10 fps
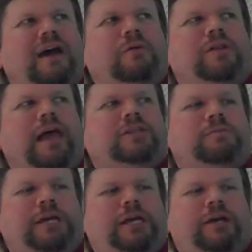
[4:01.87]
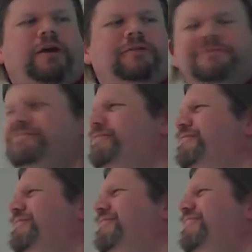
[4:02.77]
I would like to be here,
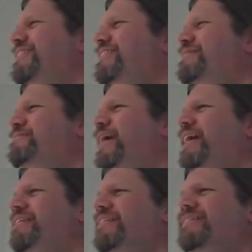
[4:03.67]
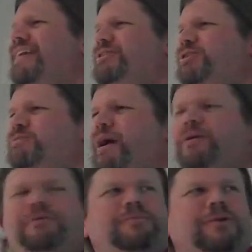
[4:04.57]
but that's just my
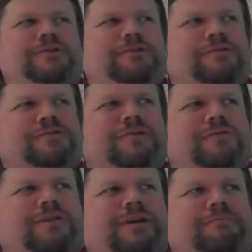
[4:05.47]
own personal sort of